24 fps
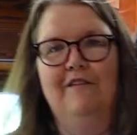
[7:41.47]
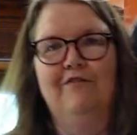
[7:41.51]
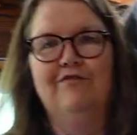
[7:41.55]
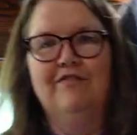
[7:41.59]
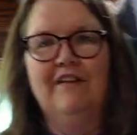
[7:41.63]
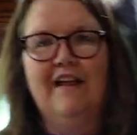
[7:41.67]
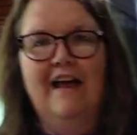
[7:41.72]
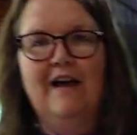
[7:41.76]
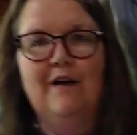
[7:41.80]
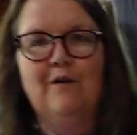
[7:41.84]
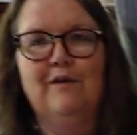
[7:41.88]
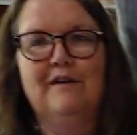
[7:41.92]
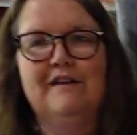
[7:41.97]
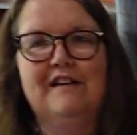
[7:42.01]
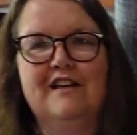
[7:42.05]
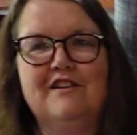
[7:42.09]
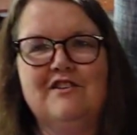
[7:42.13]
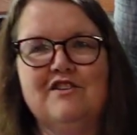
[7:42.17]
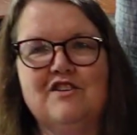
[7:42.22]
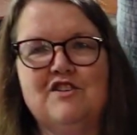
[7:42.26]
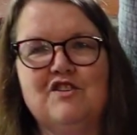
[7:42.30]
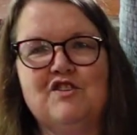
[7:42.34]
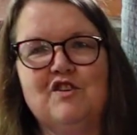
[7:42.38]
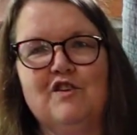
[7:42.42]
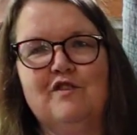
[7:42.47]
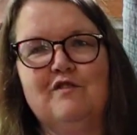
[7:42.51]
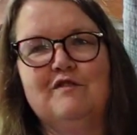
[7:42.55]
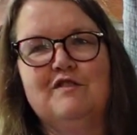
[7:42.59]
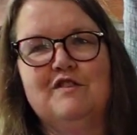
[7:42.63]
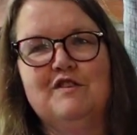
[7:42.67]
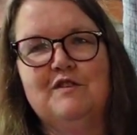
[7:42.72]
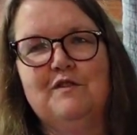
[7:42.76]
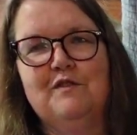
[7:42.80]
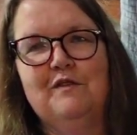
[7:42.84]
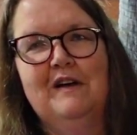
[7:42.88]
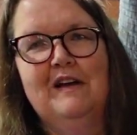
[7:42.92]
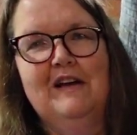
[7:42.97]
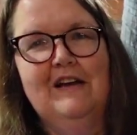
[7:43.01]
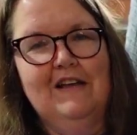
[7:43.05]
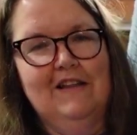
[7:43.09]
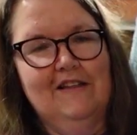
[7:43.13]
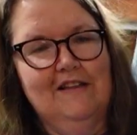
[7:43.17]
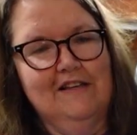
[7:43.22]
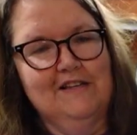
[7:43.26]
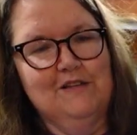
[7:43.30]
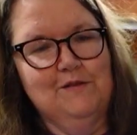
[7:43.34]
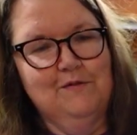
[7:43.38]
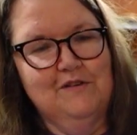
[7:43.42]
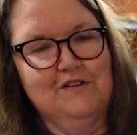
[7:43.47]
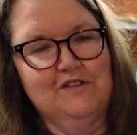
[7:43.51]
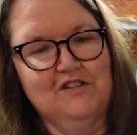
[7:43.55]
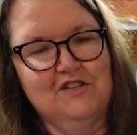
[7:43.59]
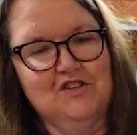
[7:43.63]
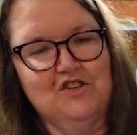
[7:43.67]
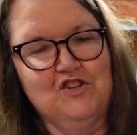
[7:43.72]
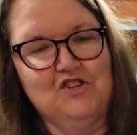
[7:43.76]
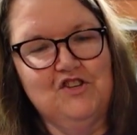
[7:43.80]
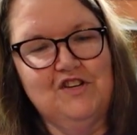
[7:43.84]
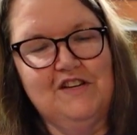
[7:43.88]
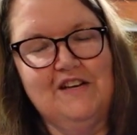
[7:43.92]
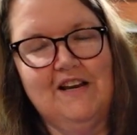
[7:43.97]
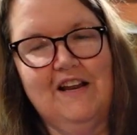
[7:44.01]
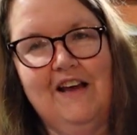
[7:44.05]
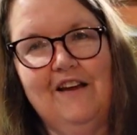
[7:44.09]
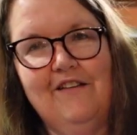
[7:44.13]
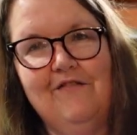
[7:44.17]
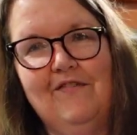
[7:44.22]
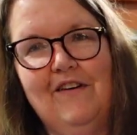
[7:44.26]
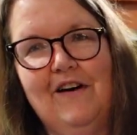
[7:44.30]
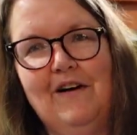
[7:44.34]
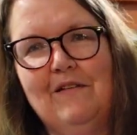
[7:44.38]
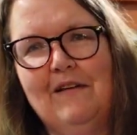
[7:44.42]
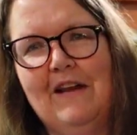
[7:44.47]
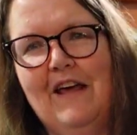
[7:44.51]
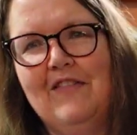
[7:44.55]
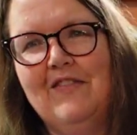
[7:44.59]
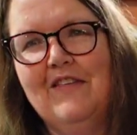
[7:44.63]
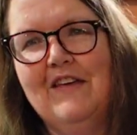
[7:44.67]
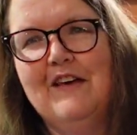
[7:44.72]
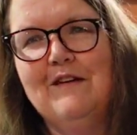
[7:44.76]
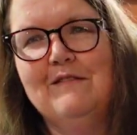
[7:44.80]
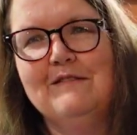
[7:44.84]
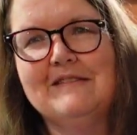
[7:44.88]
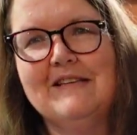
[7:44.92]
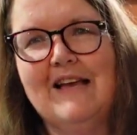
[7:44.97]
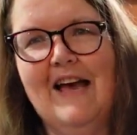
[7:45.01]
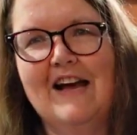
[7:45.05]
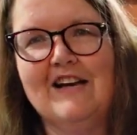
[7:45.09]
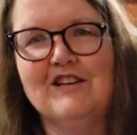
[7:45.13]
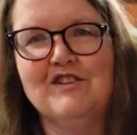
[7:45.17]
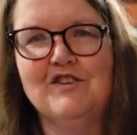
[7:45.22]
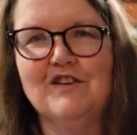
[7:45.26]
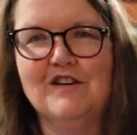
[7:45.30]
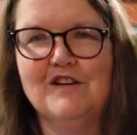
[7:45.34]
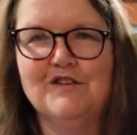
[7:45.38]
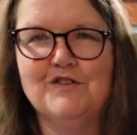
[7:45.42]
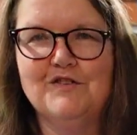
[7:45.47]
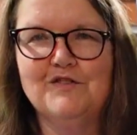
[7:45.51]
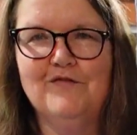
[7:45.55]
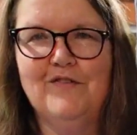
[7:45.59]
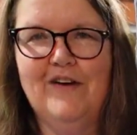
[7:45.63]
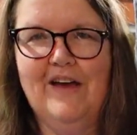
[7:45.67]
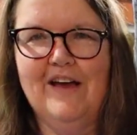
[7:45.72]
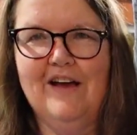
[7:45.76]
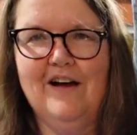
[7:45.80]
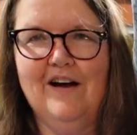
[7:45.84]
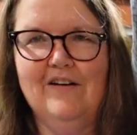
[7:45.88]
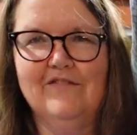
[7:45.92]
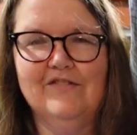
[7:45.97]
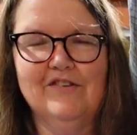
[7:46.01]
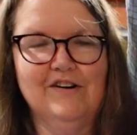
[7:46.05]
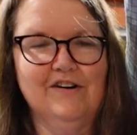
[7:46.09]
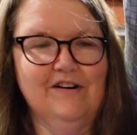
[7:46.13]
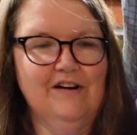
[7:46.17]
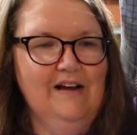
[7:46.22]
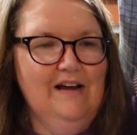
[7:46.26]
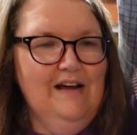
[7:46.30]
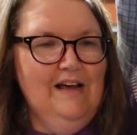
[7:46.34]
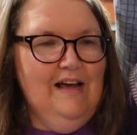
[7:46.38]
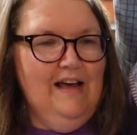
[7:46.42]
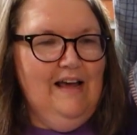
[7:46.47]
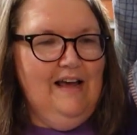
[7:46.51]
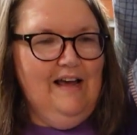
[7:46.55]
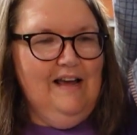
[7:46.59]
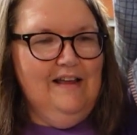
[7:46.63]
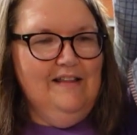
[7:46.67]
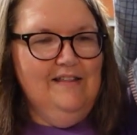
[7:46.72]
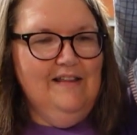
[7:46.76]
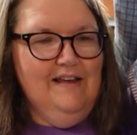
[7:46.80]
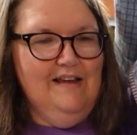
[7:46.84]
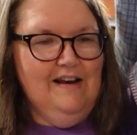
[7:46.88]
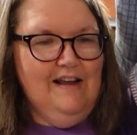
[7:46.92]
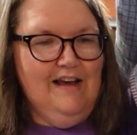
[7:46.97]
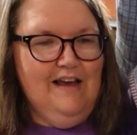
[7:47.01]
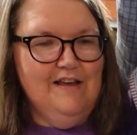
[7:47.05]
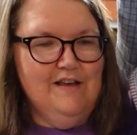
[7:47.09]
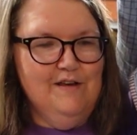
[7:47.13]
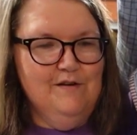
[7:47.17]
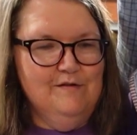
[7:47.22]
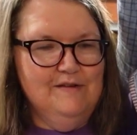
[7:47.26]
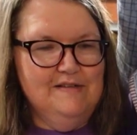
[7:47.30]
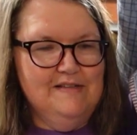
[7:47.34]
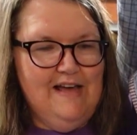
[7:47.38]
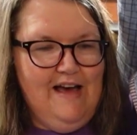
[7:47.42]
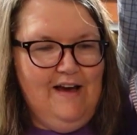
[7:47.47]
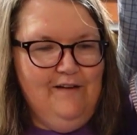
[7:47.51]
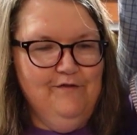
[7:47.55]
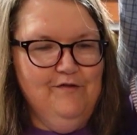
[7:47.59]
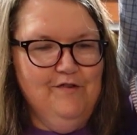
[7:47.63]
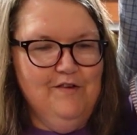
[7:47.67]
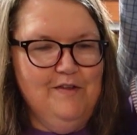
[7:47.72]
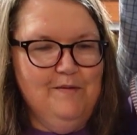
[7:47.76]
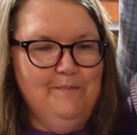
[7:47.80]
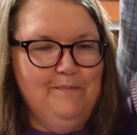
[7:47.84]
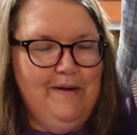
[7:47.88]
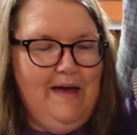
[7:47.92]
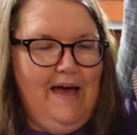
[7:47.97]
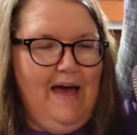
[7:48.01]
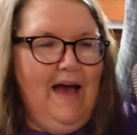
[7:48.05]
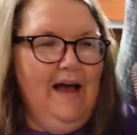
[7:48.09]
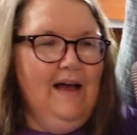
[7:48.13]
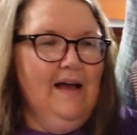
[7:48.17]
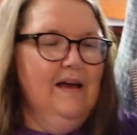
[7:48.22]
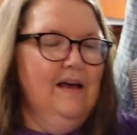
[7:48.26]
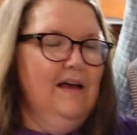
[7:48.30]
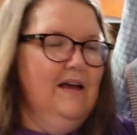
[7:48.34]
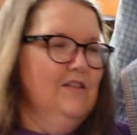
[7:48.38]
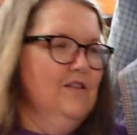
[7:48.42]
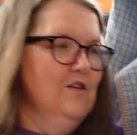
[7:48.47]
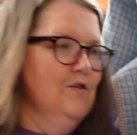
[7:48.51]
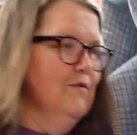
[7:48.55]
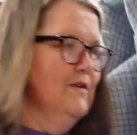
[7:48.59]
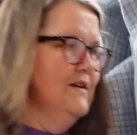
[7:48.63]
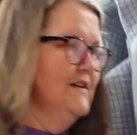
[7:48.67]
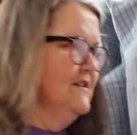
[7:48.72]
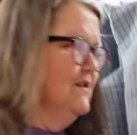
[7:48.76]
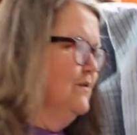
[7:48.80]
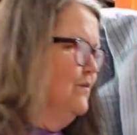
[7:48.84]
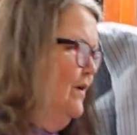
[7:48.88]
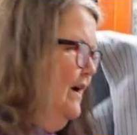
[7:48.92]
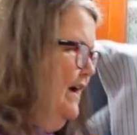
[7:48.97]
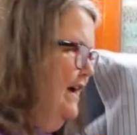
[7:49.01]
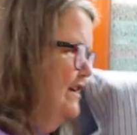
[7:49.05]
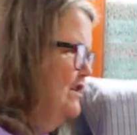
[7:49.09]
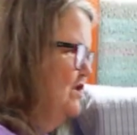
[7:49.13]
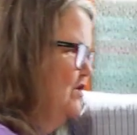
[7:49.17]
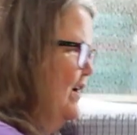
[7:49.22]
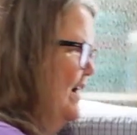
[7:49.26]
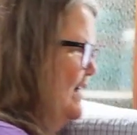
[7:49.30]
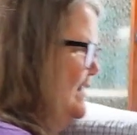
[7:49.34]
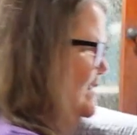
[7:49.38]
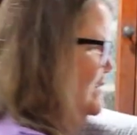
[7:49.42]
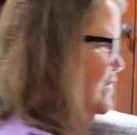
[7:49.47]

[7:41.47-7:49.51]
flag one I just showed you, this was a sheet I found. I think it was actually a duvet cover, and then I used that for the back. And the reason why I try